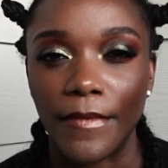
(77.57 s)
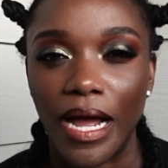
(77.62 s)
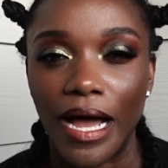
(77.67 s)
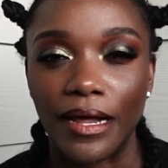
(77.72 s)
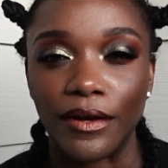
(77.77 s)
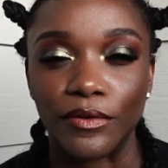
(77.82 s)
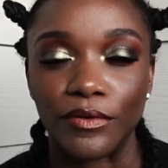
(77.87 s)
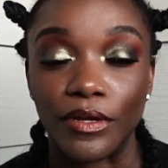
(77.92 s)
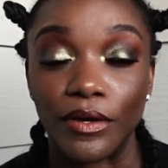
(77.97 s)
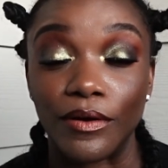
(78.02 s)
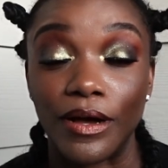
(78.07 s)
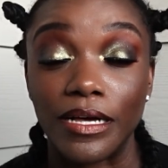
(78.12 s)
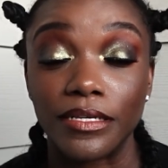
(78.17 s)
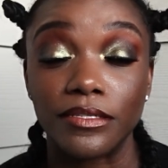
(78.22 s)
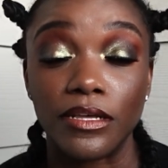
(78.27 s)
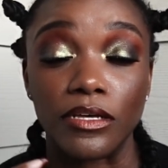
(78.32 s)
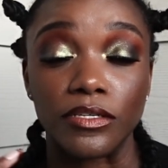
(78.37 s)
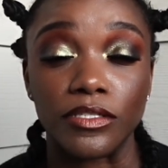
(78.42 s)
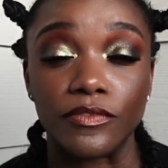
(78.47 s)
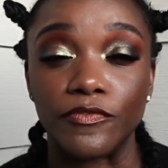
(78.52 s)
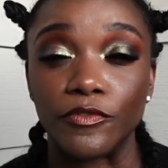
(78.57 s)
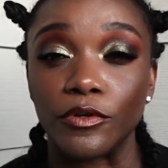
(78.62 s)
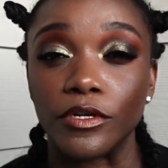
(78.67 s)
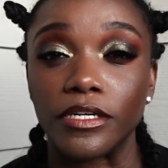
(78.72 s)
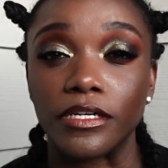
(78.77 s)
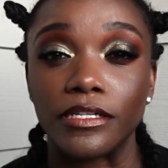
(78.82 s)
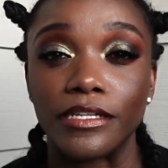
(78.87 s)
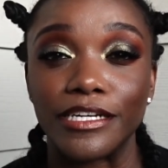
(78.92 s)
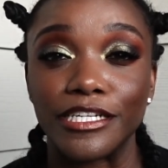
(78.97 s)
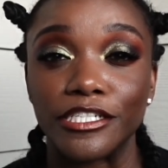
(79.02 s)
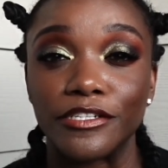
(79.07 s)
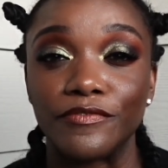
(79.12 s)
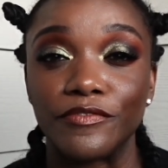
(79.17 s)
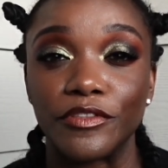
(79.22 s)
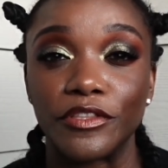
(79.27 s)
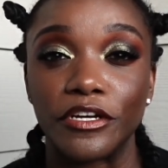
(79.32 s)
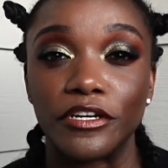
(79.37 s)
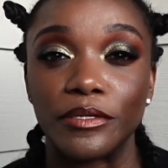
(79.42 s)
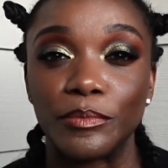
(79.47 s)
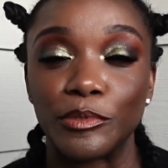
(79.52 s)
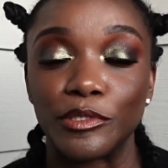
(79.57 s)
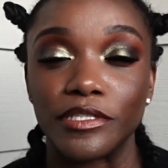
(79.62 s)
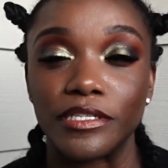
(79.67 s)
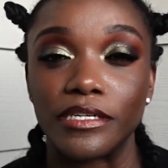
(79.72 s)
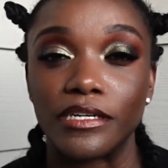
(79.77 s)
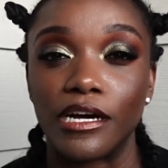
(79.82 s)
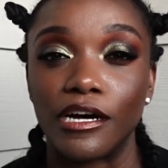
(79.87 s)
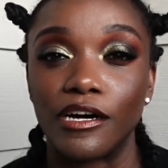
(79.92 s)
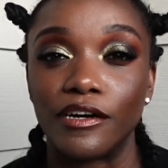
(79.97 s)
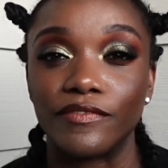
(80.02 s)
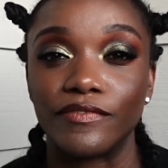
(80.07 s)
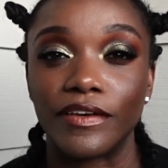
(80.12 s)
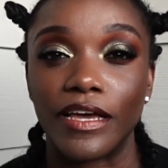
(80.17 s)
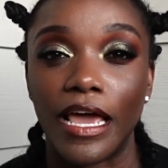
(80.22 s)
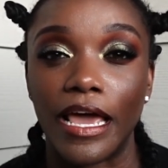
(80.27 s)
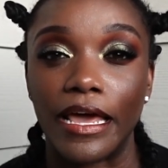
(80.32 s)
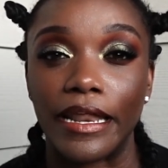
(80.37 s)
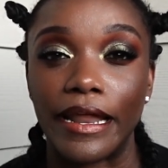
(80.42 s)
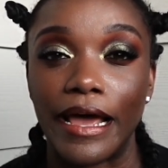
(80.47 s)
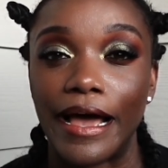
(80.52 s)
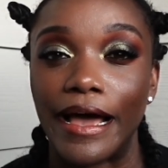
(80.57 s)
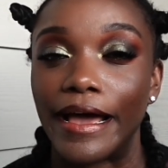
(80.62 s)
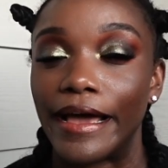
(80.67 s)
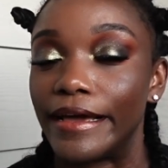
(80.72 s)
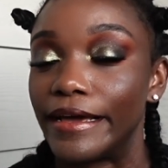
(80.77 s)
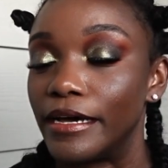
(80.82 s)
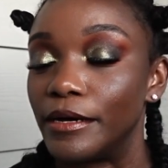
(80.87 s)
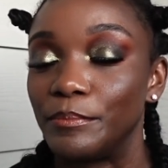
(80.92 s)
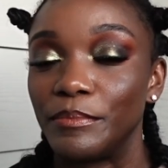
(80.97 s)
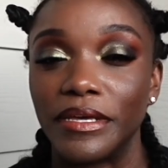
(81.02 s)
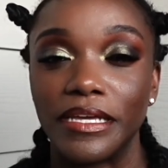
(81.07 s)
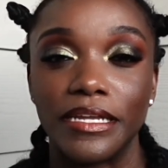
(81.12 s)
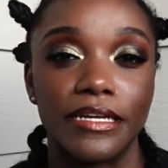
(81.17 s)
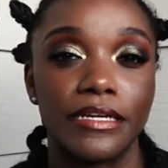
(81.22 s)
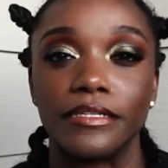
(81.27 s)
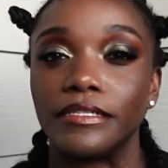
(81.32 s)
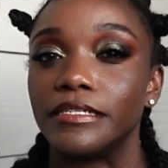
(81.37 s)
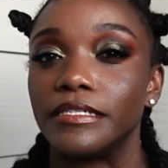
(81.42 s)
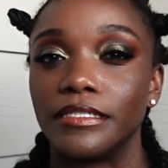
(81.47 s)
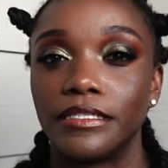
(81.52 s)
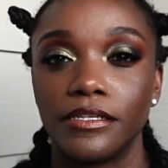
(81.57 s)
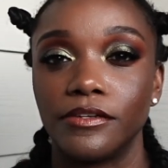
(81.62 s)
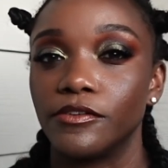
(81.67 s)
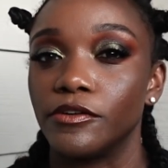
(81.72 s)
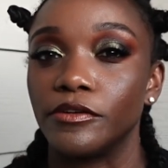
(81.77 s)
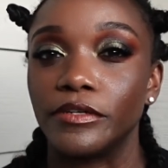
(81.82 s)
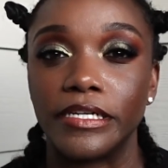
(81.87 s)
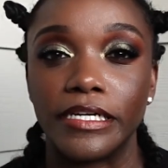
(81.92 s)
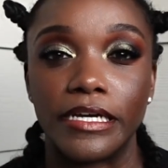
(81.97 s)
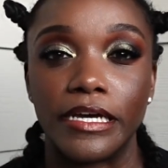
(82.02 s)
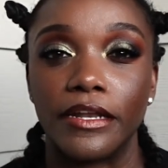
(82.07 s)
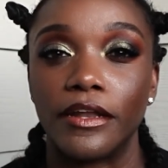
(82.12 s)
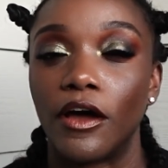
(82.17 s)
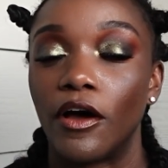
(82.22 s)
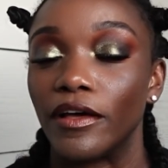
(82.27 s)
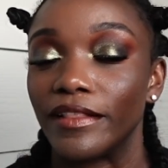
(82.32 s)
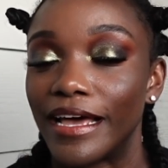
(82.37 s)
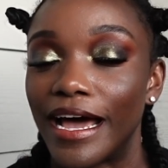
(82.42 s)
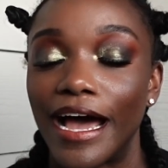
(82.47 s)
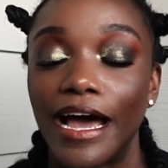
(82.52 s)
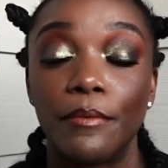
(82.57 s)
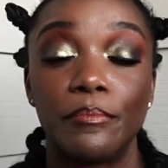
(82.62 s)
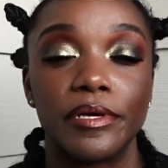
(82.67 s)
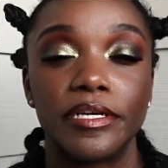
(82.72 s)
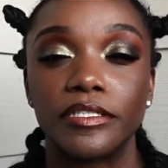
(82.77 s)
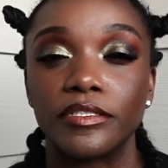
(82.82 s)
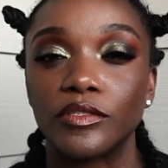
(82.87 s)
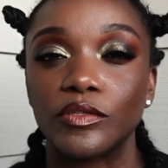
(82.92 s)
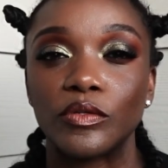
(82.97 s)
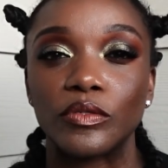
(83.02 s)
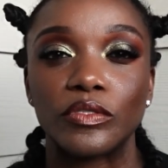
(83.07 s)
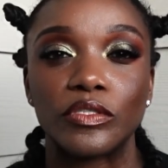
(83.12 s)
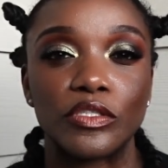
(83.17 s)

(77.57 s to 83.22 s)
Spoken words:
I don't know. I saw Sephora collection for 30% off, and I immediately zeroed in on the eye pencils.